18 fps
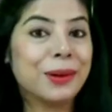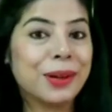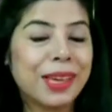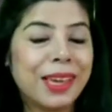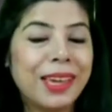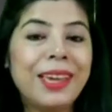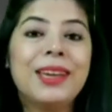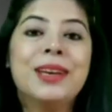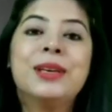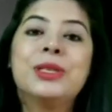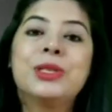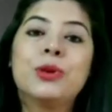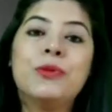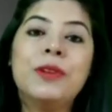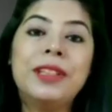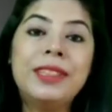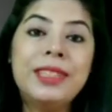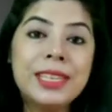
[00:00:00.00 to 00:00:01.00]
Okay,
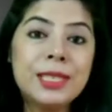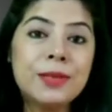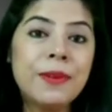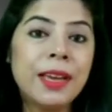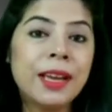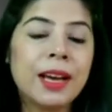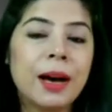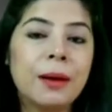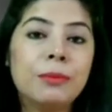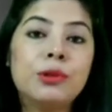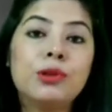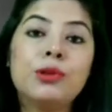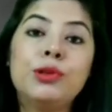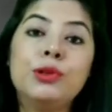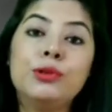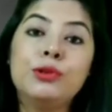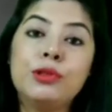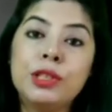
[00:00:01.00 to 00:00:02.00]
so with this we come
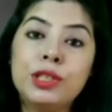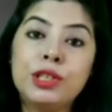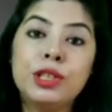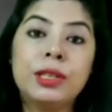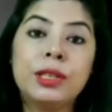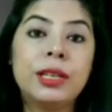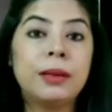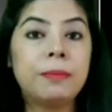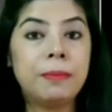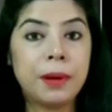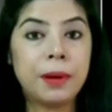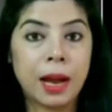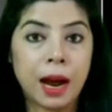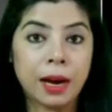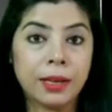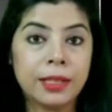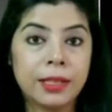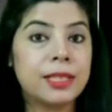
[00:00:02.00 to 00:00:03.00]
to nutrition in
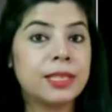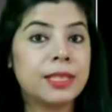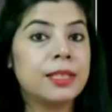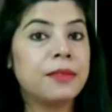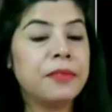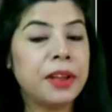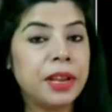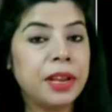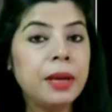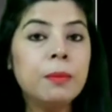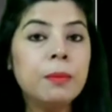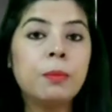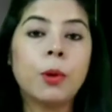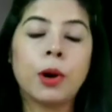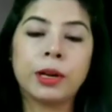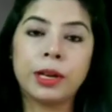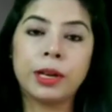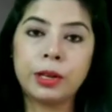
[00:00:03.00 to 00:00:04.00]
plant. This is a very
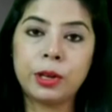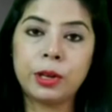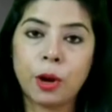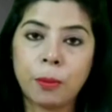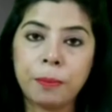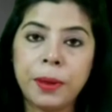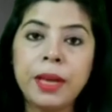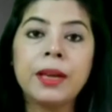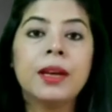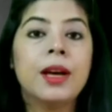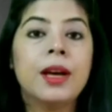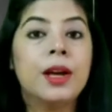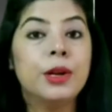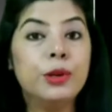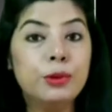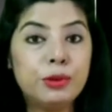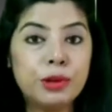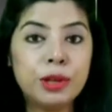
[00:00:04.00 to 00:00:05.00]
important topic,
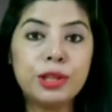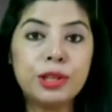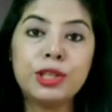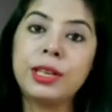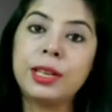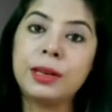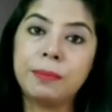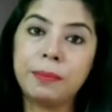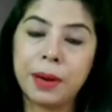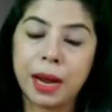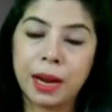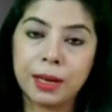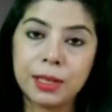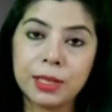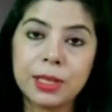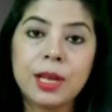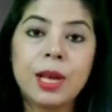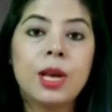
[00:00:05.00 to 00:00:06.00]
nutrition in
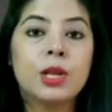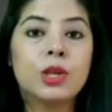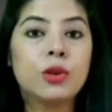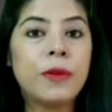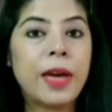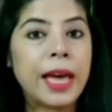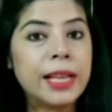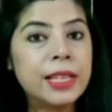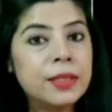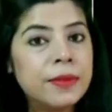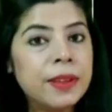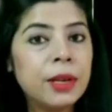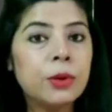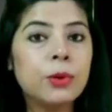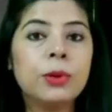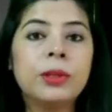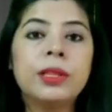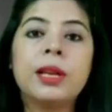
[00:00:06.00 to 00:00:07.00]
plants. So as
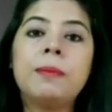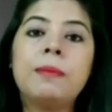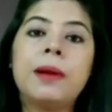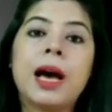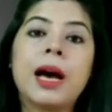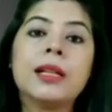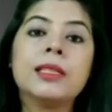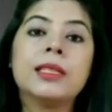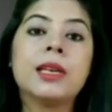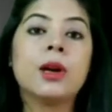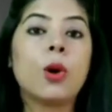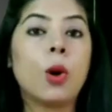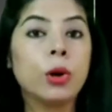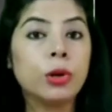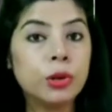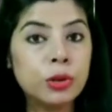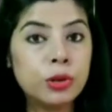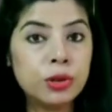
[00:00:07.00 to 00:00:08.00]
we know that plants are
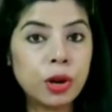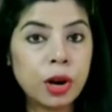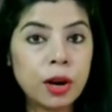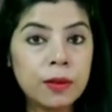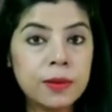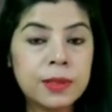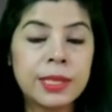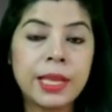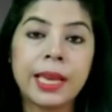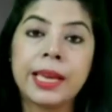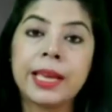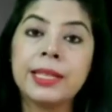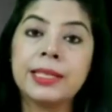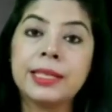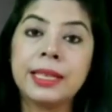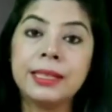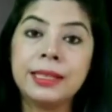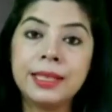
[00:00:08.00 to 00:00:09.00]
autotrophs, they
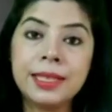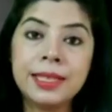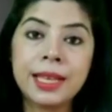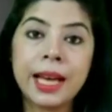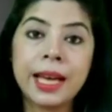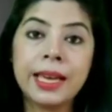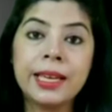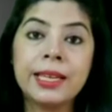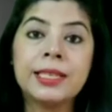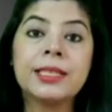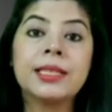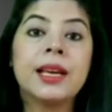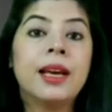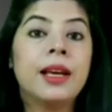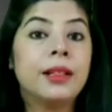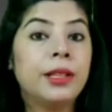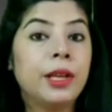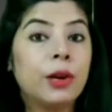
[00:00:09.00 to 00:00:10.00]
can synthesize
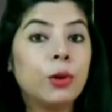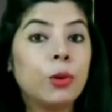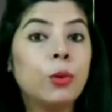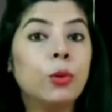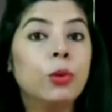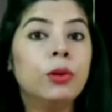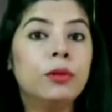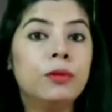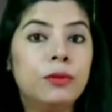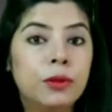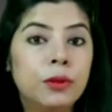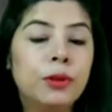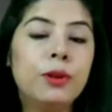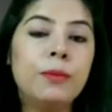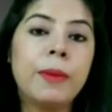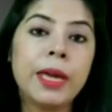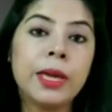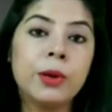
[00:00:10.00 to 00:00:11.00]
their own
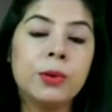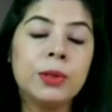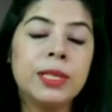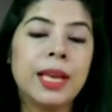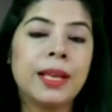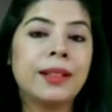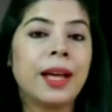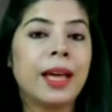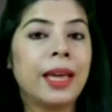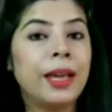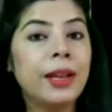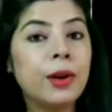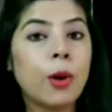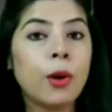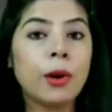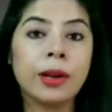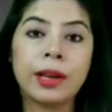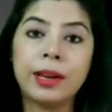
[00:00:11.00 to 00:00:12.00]
food by using the
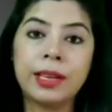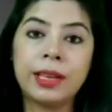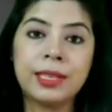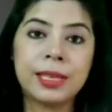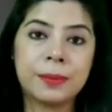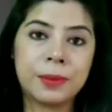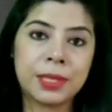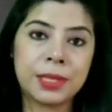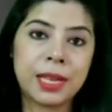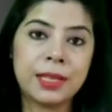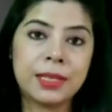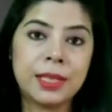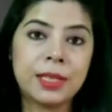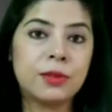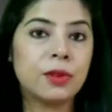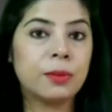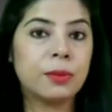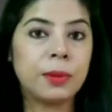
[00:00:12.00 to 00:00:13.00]
inorganic
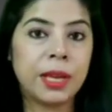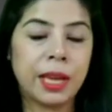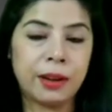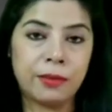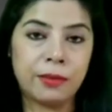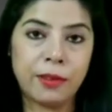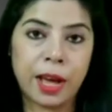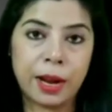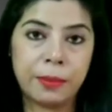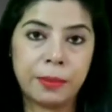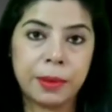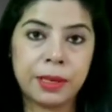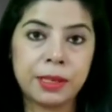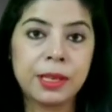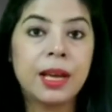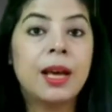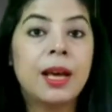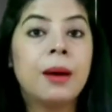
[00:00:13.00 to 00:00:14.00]
substances from the
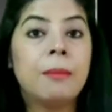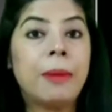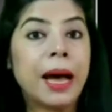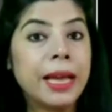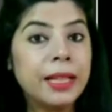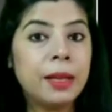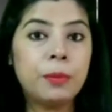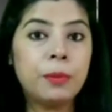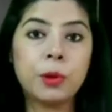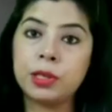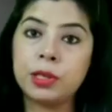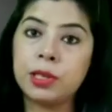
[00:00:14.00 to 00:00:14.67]
environment by the